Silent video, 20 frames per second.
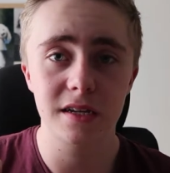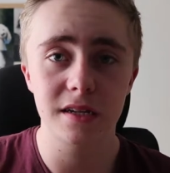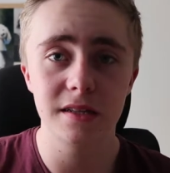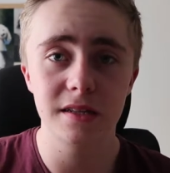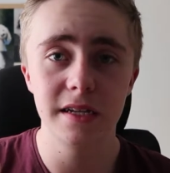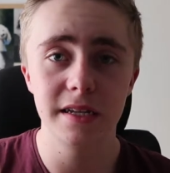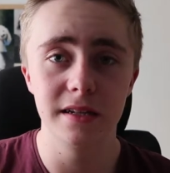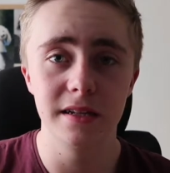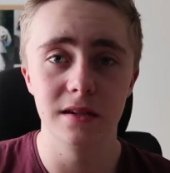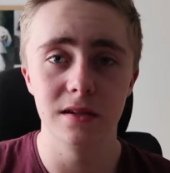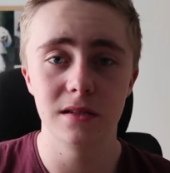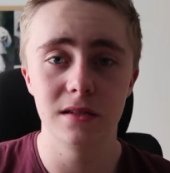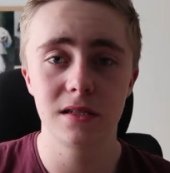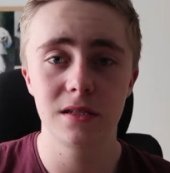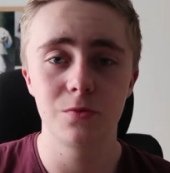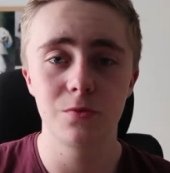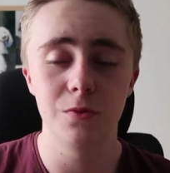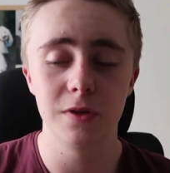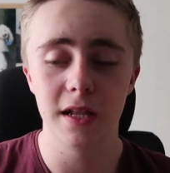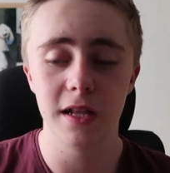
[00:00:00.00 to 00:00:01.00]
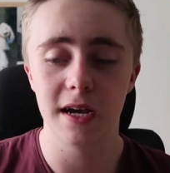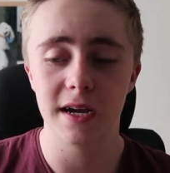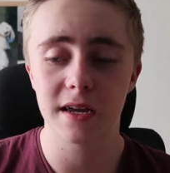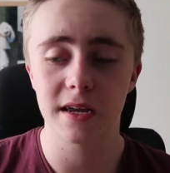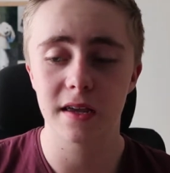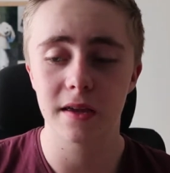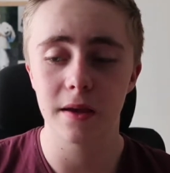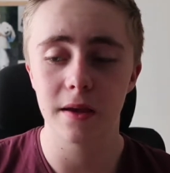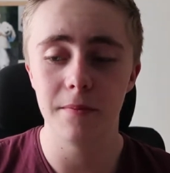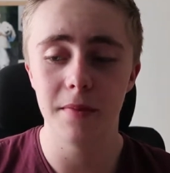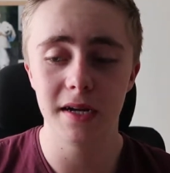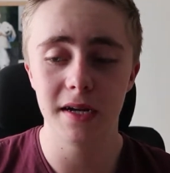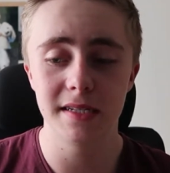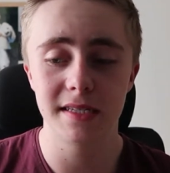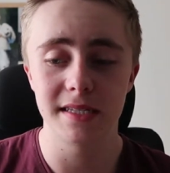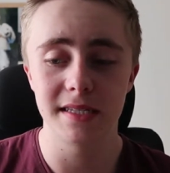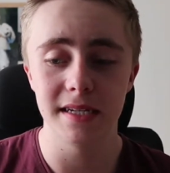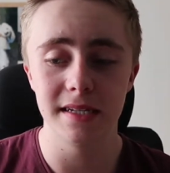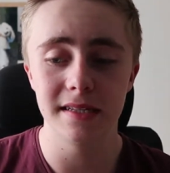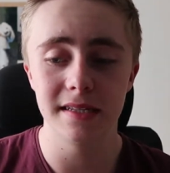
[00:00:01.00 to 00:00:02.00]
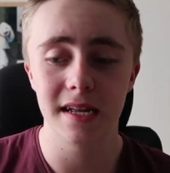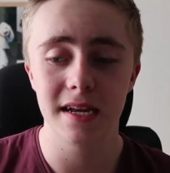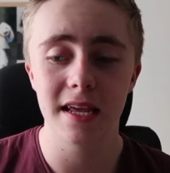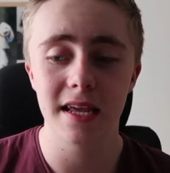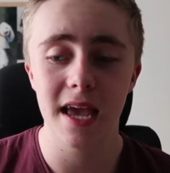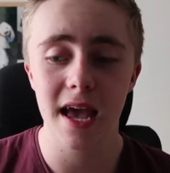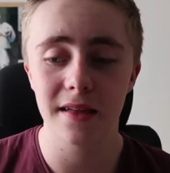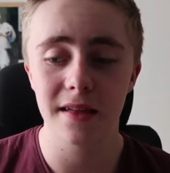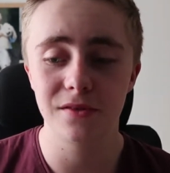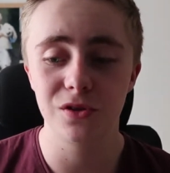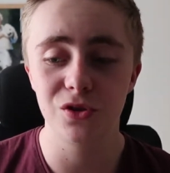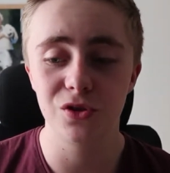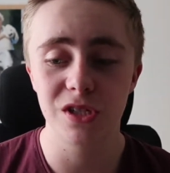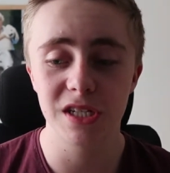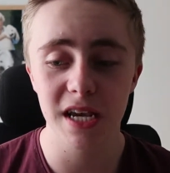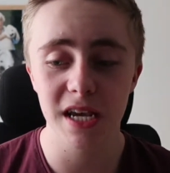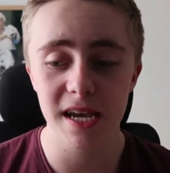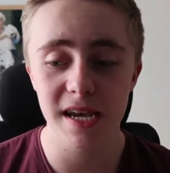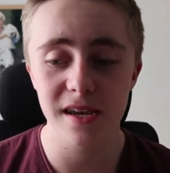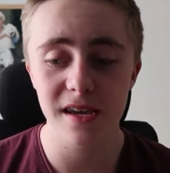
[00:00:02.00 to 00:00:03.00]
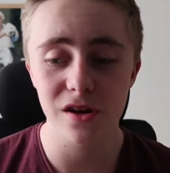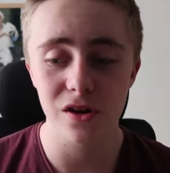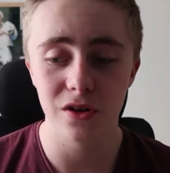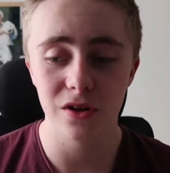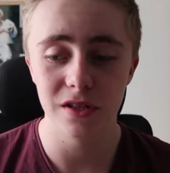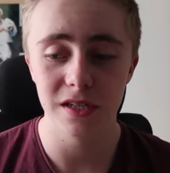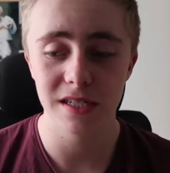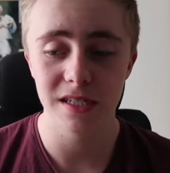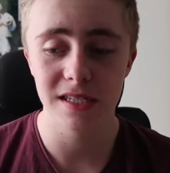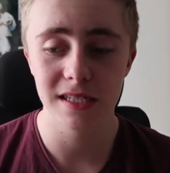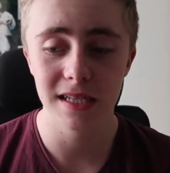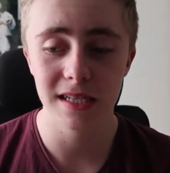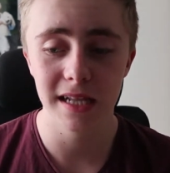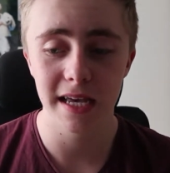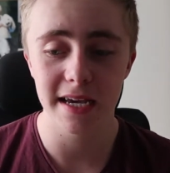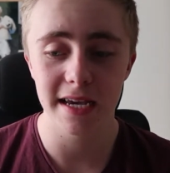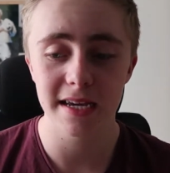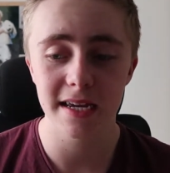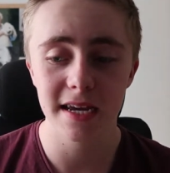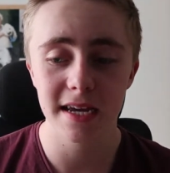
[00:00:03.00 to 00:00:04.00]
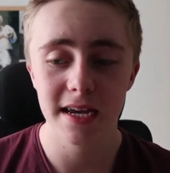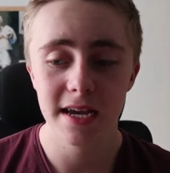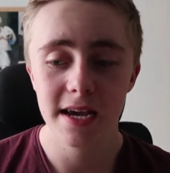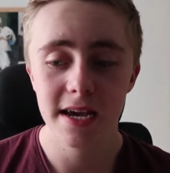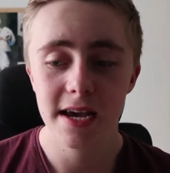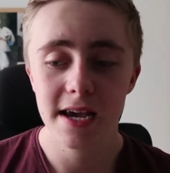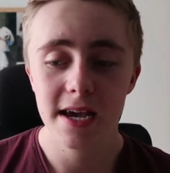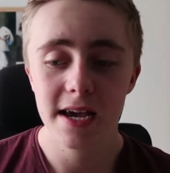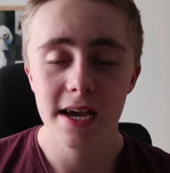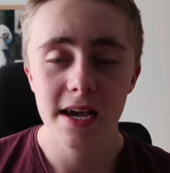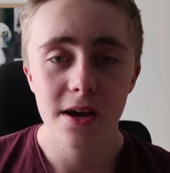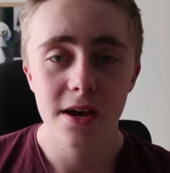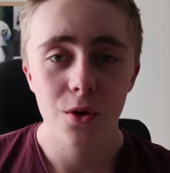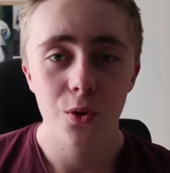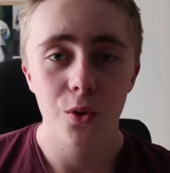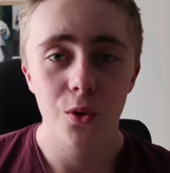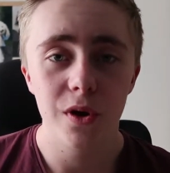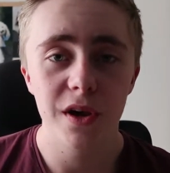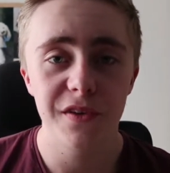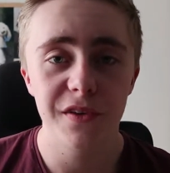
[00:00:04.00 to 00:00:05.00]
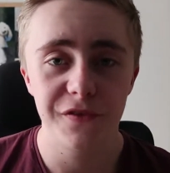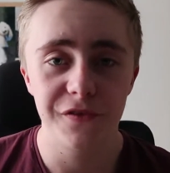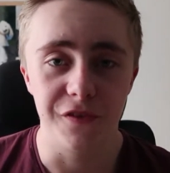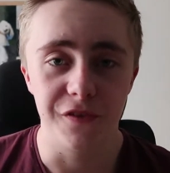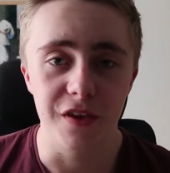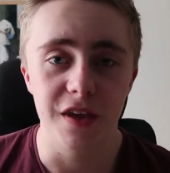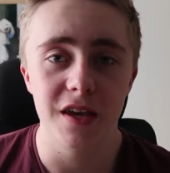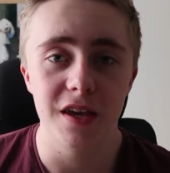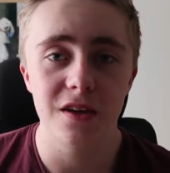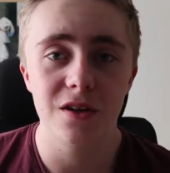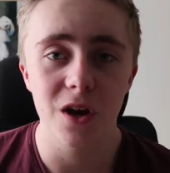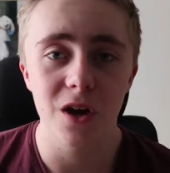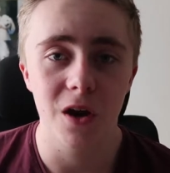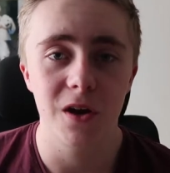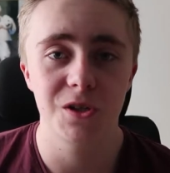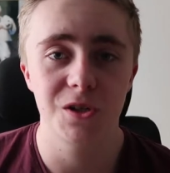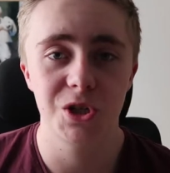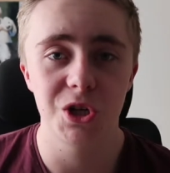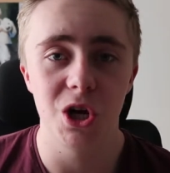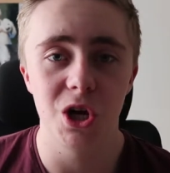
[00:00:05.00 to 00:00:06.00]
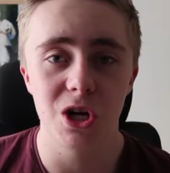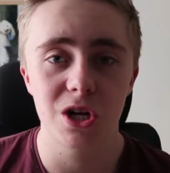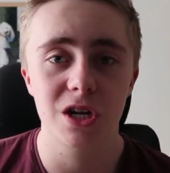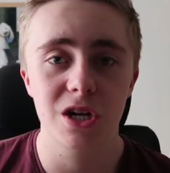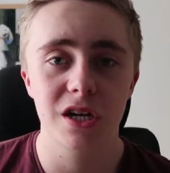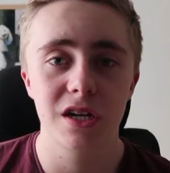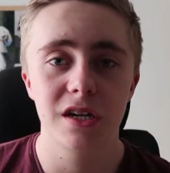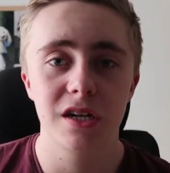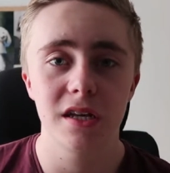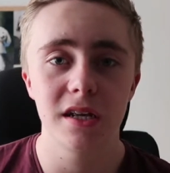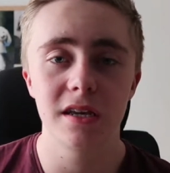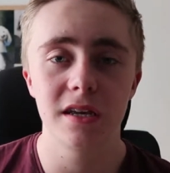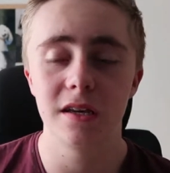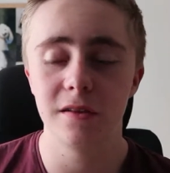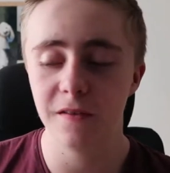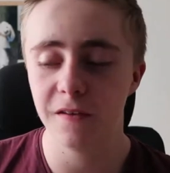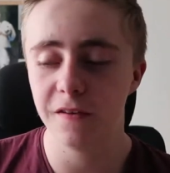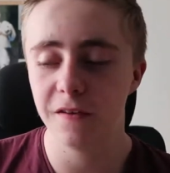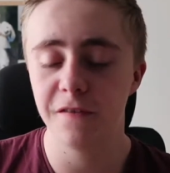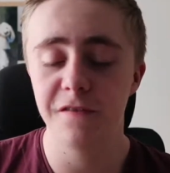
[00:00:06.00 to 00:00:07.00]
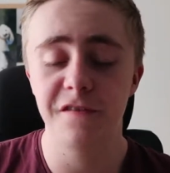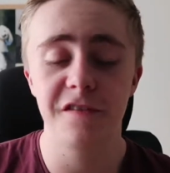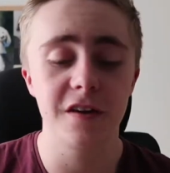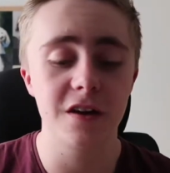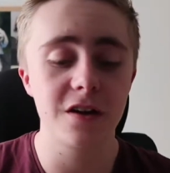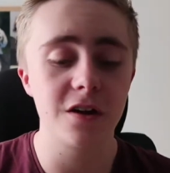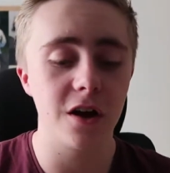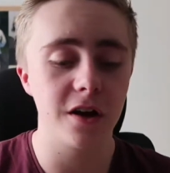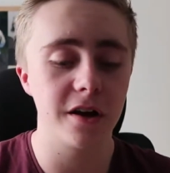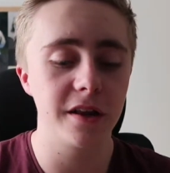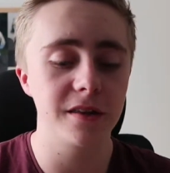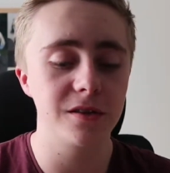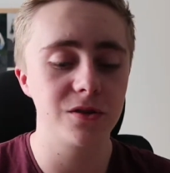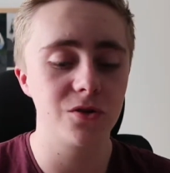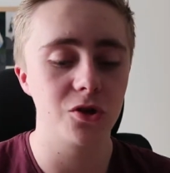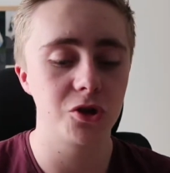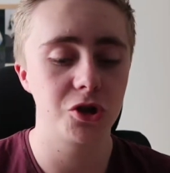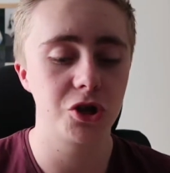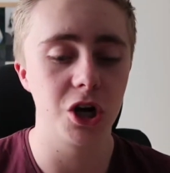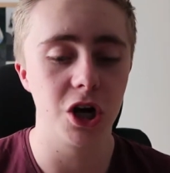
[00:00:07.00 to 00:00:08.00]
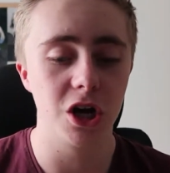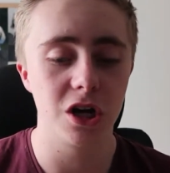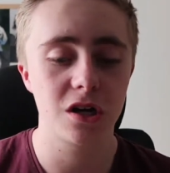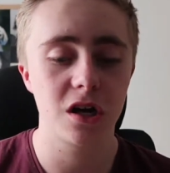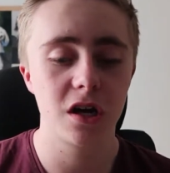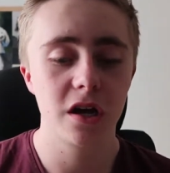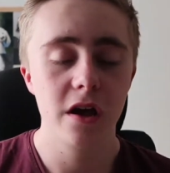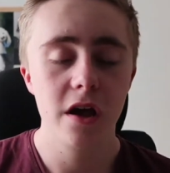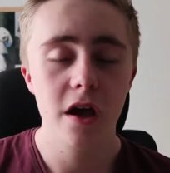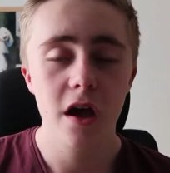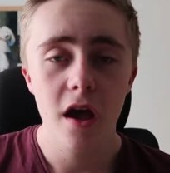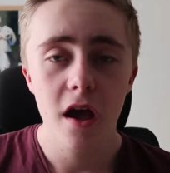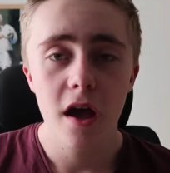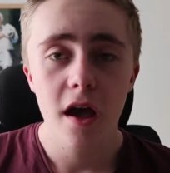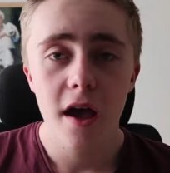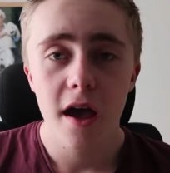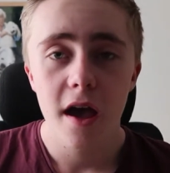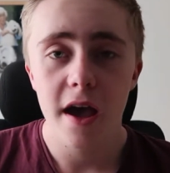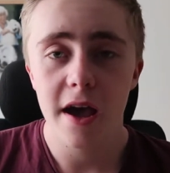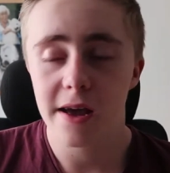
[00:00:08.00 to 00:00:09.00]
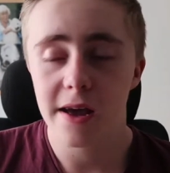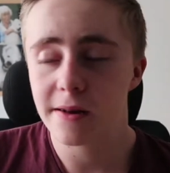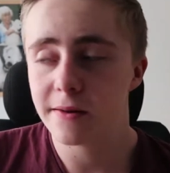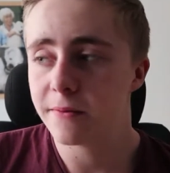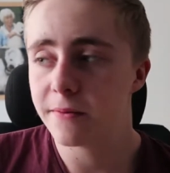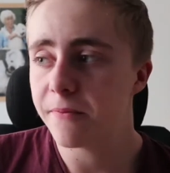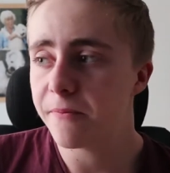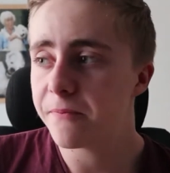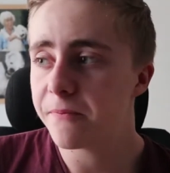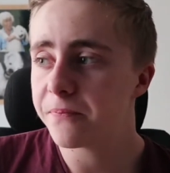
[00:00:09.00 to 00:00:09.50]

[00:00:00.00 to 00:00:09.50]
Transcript: needles with like medicine that he had to take on his leg if he got a shock, if he got into a shock. And